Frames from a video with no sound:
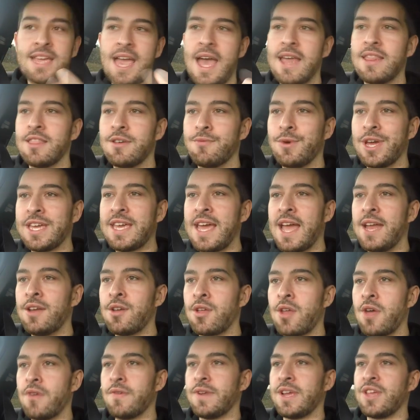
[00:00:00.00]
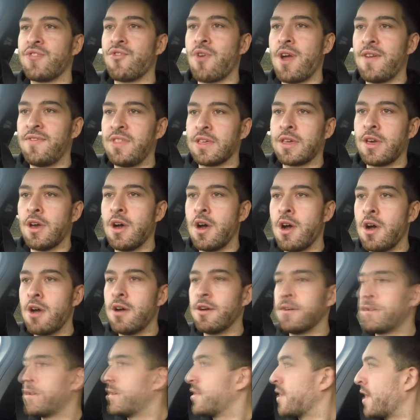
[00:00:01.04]
At the weekend, I don't really drive the car
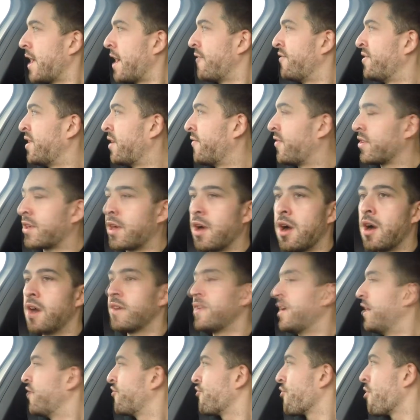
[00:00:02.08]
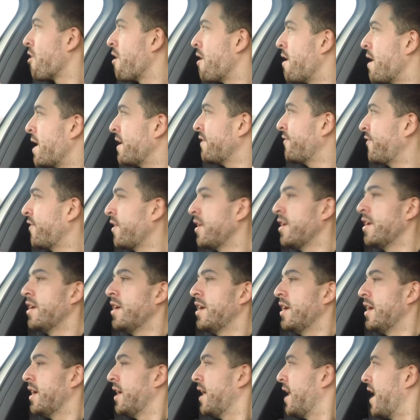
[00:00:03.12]
because I have another car that I drive,
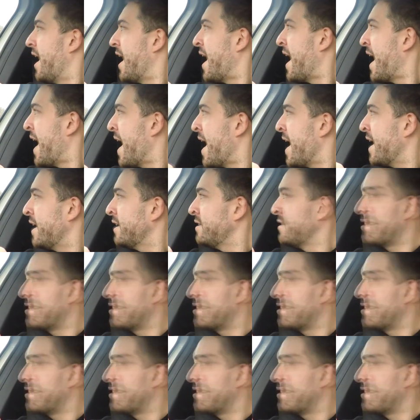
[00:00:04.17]
and